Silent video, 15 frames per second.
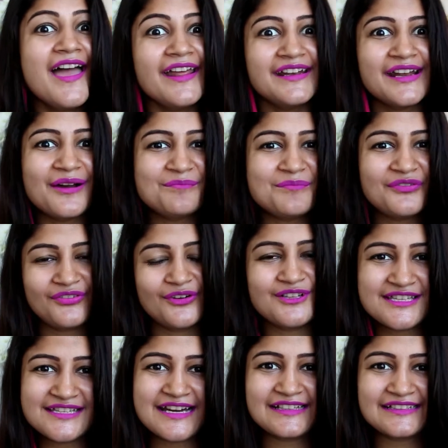Now before
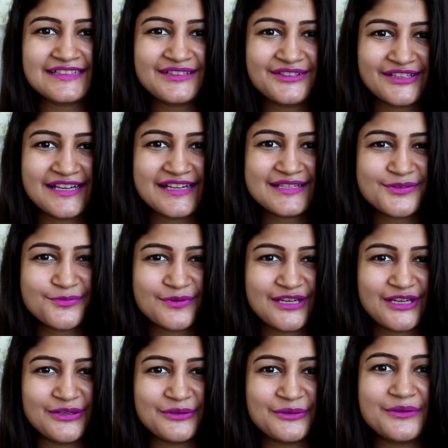starting today's
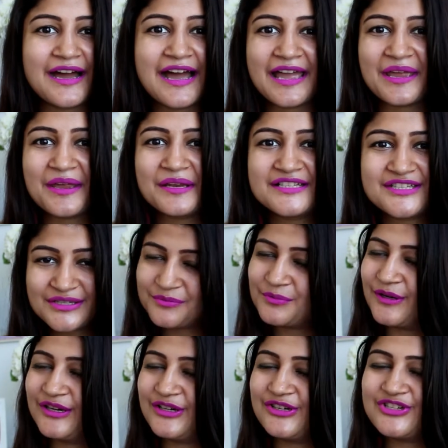video, I just
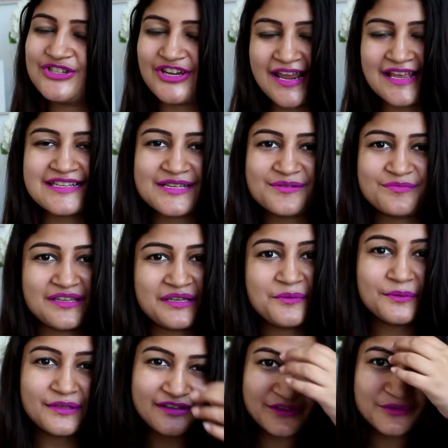wanted to share something
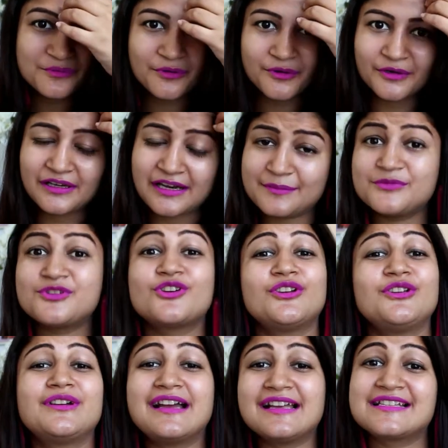with you all. I'm sure
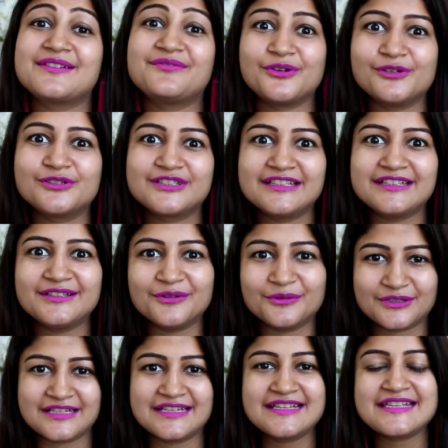you guys have already
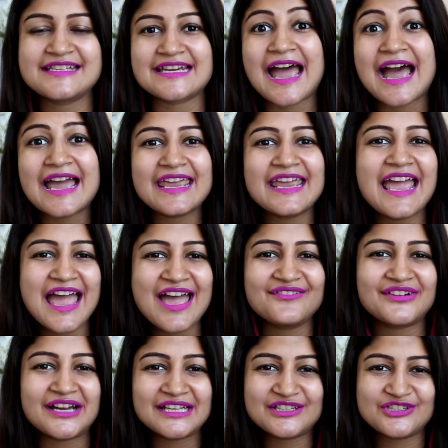noticed. I
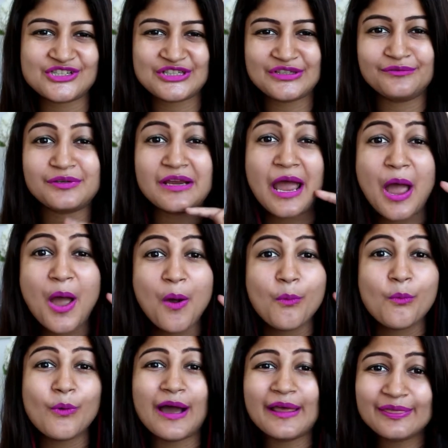have achieved
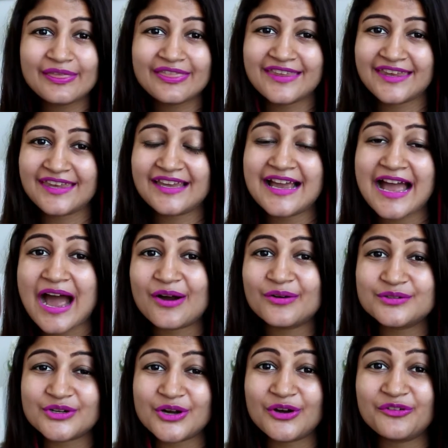one thing
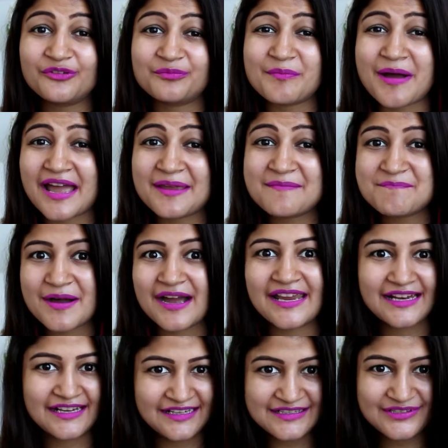out of my
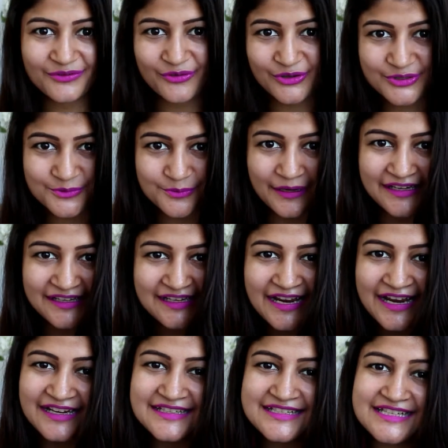bucket list for
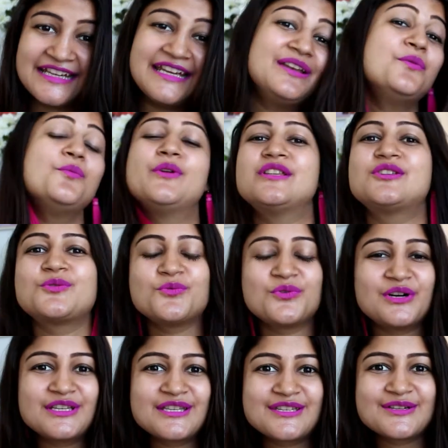2018, which
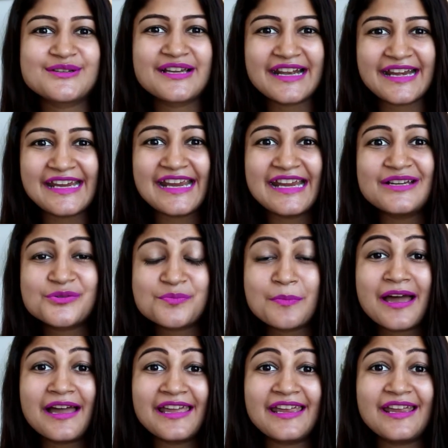was to create
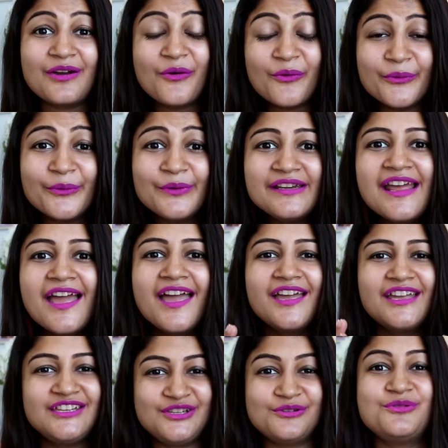my own
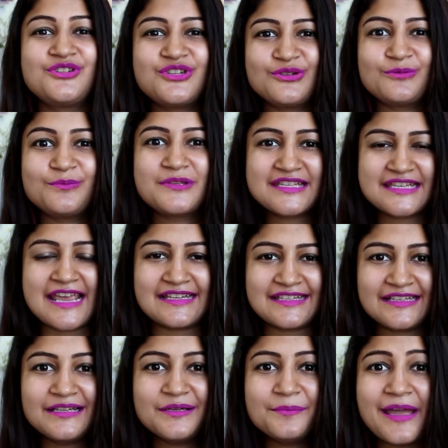YouTube
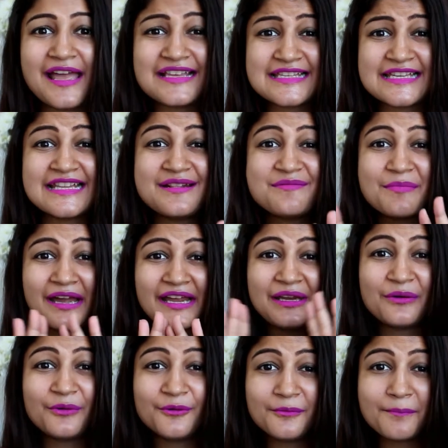setup, as in my
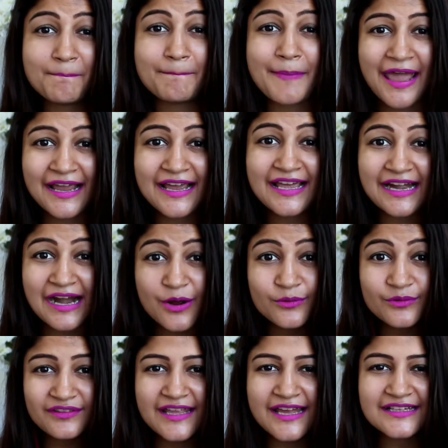own
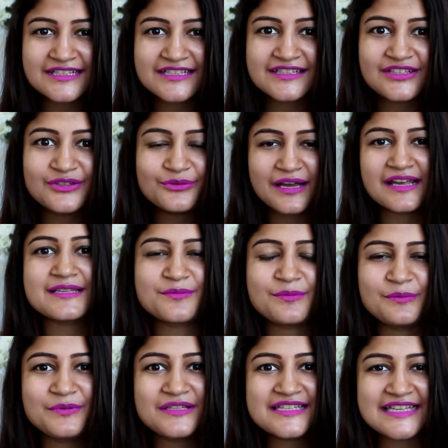background that you guys will
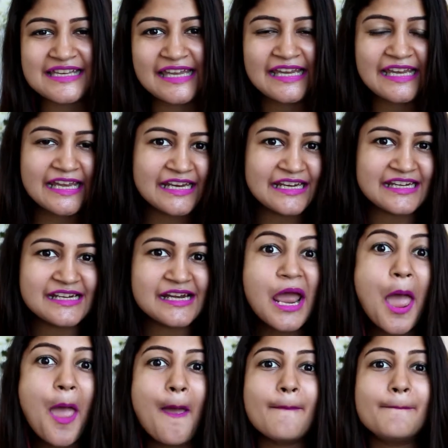be seeing in
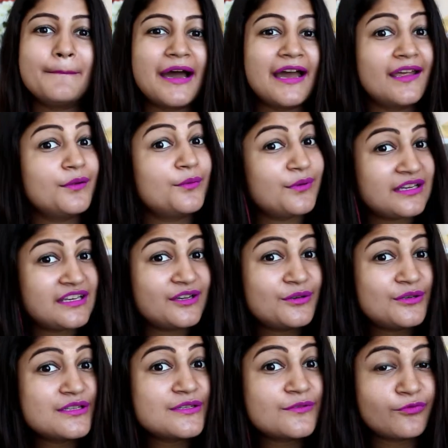my
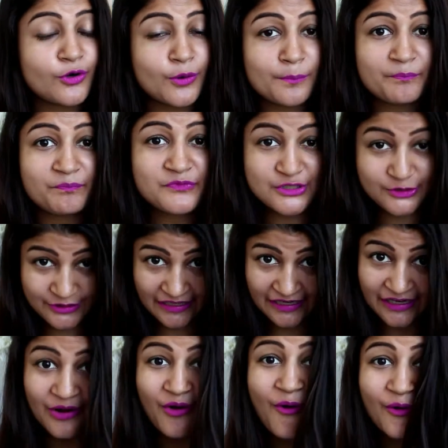videos from
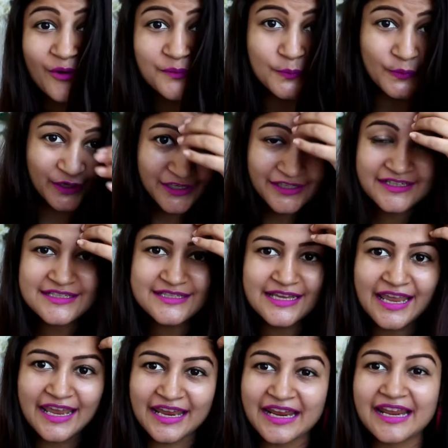today onwards,
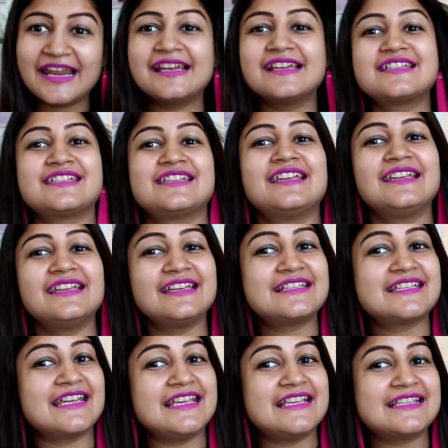and it
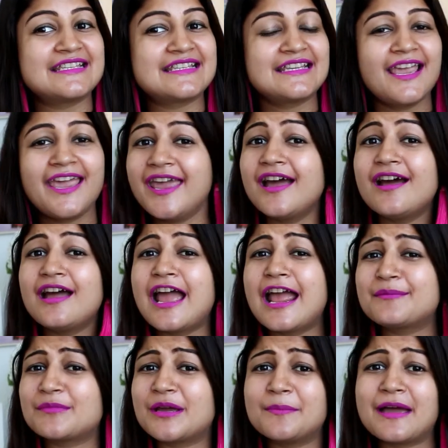is here
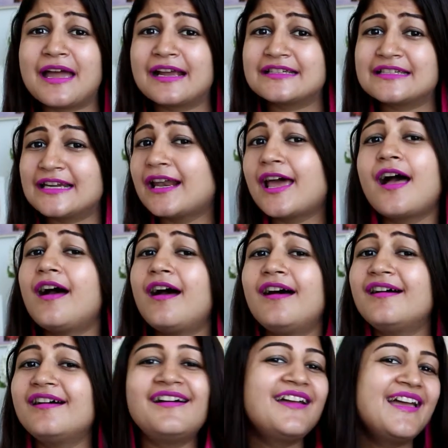at my back.
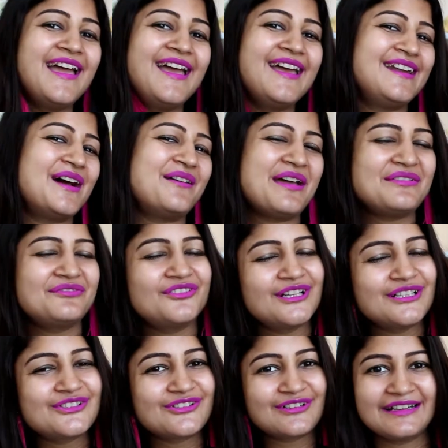Ta-da! Now I've
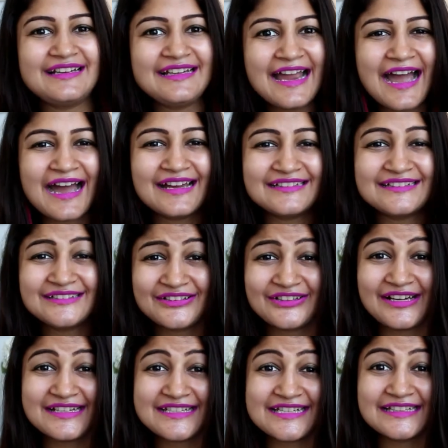worked really hard in
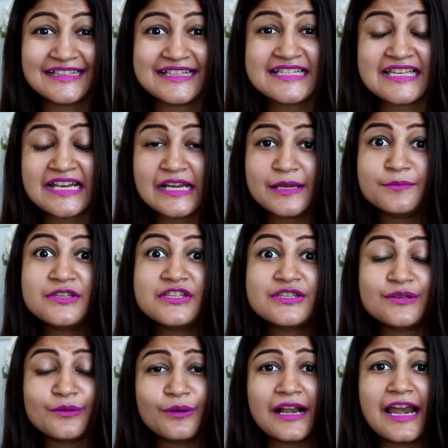creating this and I'm
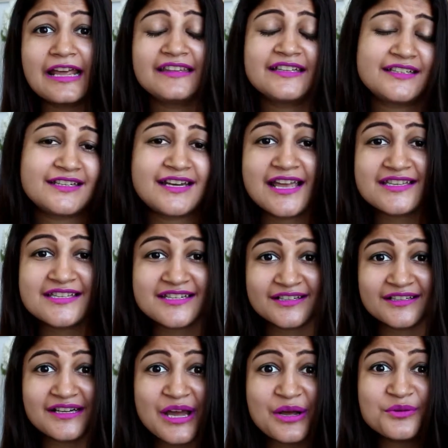so glad that it has
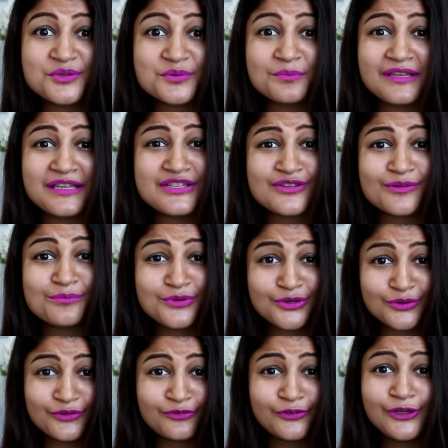turned out to be so
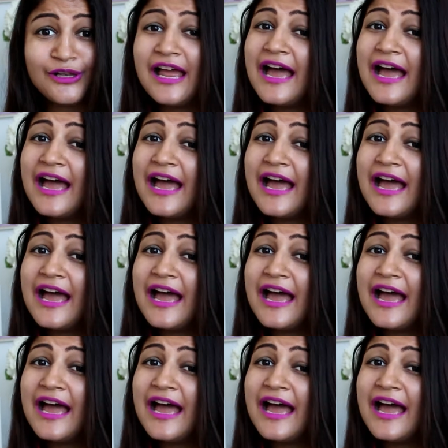beautiful.